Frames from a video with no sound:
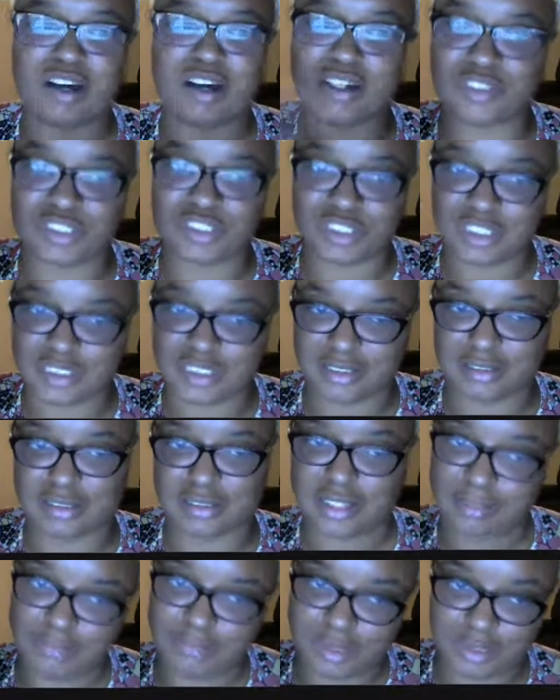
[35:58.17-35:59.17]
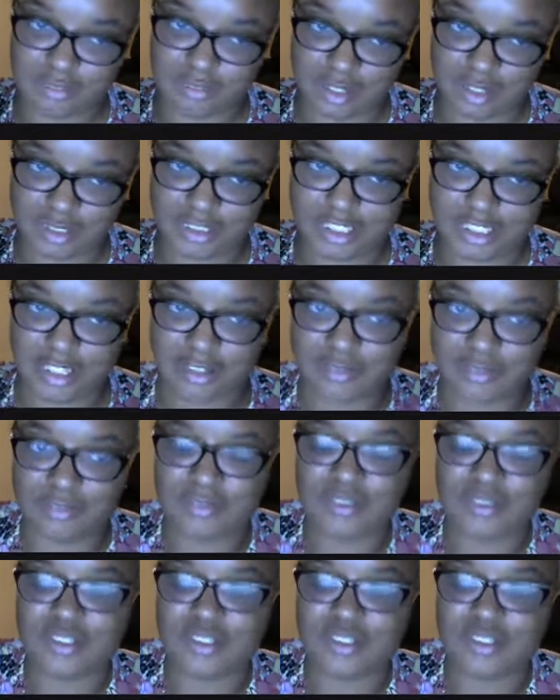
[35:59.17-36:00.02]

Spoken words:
culture is accepting right now?